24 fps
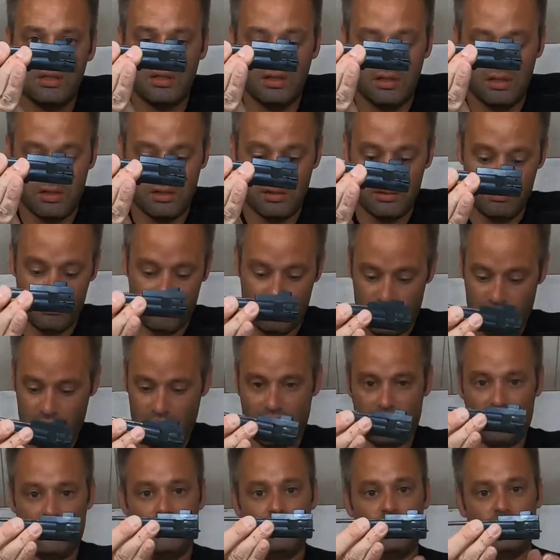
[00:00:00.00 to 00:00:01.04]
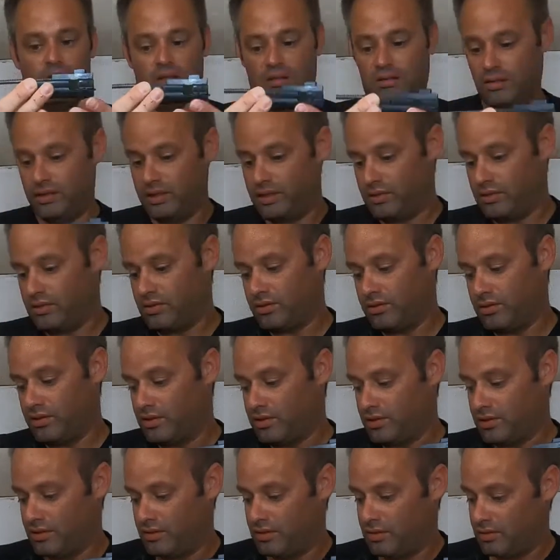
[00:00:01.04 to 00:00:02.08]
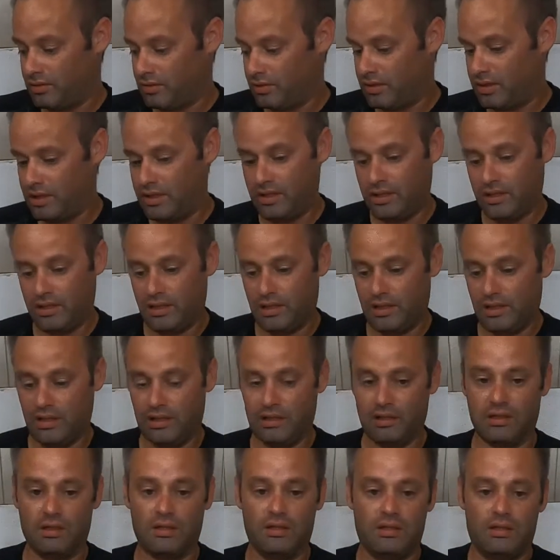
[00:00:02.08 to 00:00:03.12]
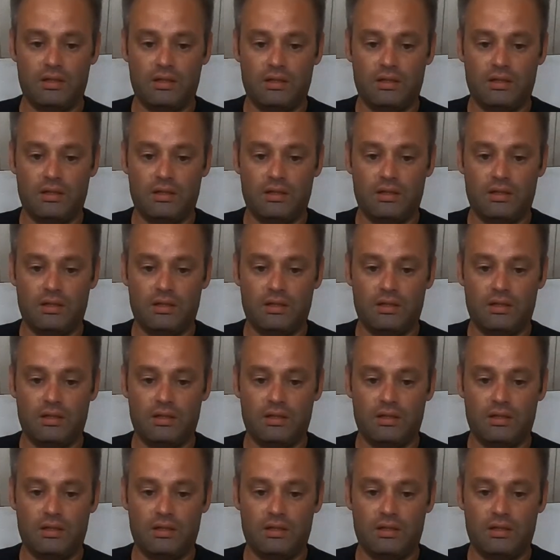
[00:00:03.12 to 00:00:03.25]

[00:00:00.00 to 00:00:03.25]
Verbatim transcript: Um, and like a traditional AR